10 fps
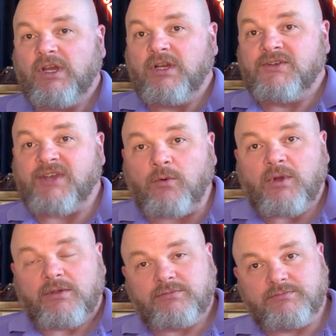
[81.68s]
So
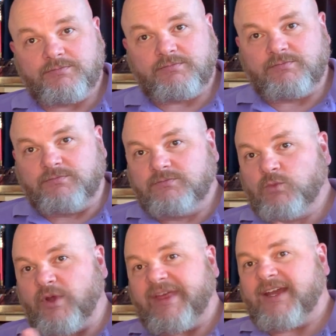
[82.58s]

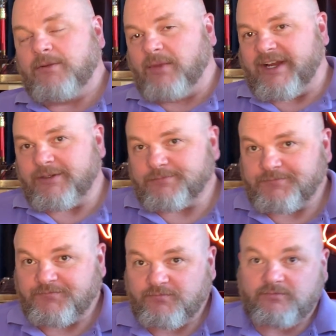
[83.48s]
with that in mind,
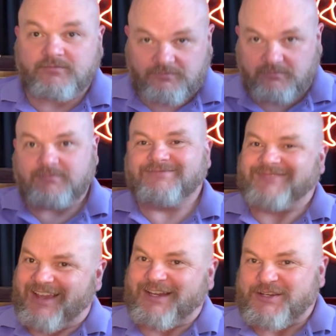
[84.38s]

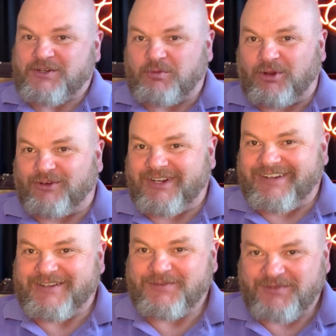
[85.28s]
you should be
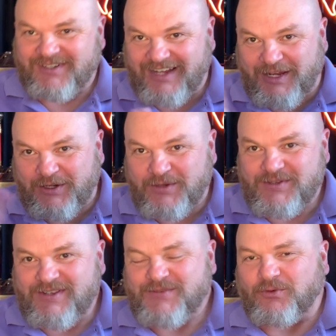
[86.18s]
reading the
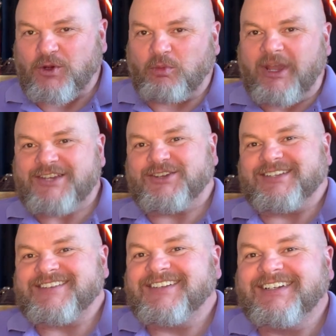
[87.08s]
diagnoses for your
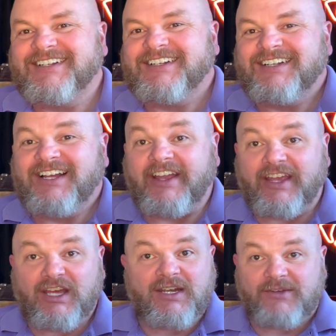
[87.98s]
patients.
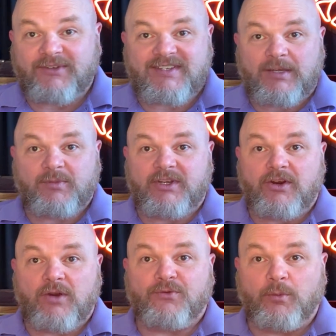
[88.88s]
And if it's something
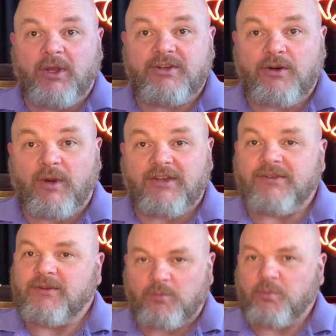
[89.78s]
you're unfamiliar
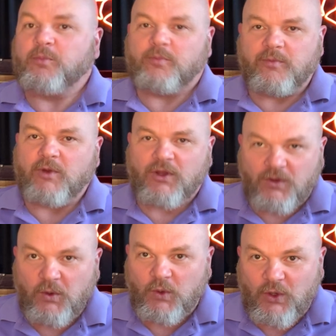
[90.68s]
with,
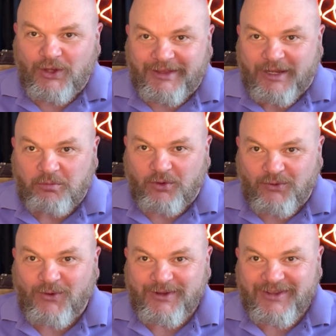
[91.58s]
Google it
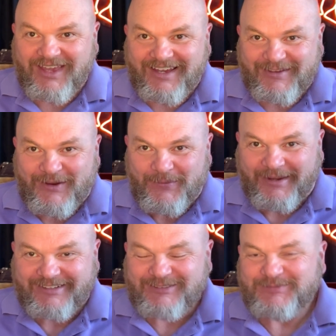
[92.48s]
before you get going.